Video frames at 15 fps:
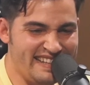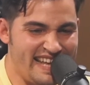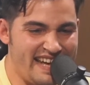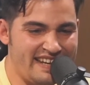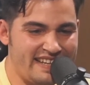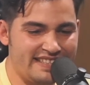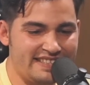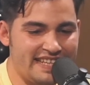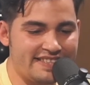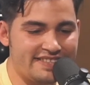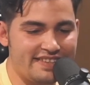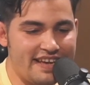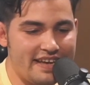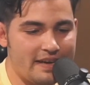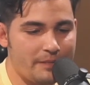that is,
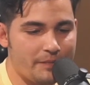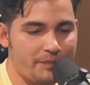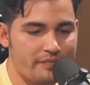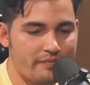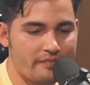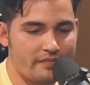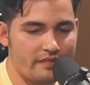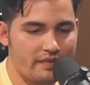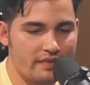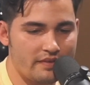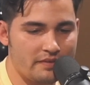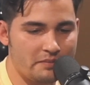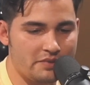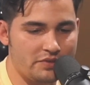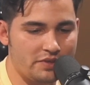it's like
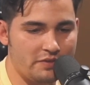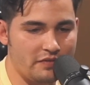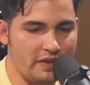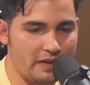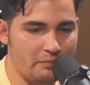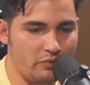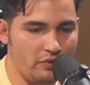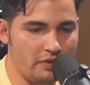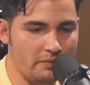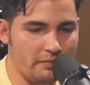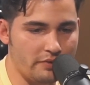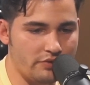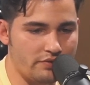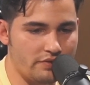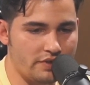let me see if I can pull up the
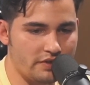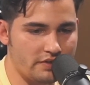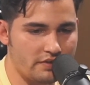most. And there's